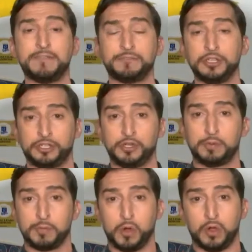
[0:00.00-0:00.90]
the Super
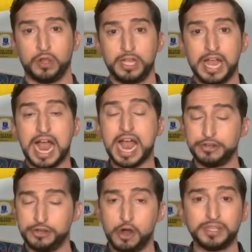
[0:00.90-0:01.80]
Bowl. And you
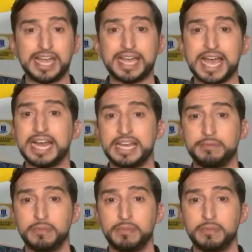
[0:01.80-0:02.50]
know what that got him?